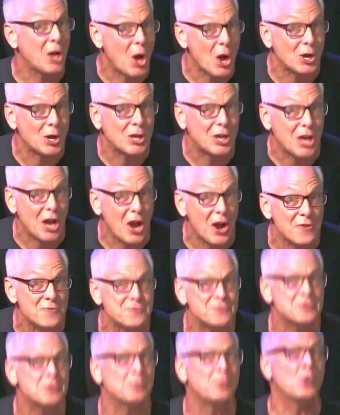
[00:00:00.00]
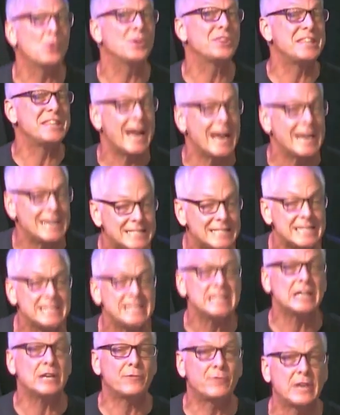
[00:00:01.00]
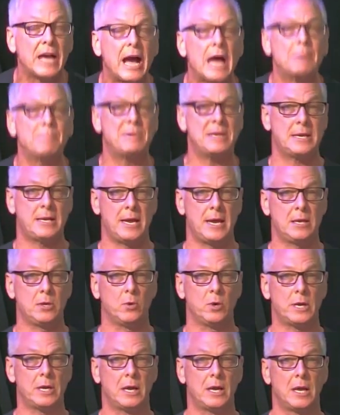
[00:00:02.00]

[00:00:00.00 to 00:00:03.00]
uncomfortable with the idea of God being angry.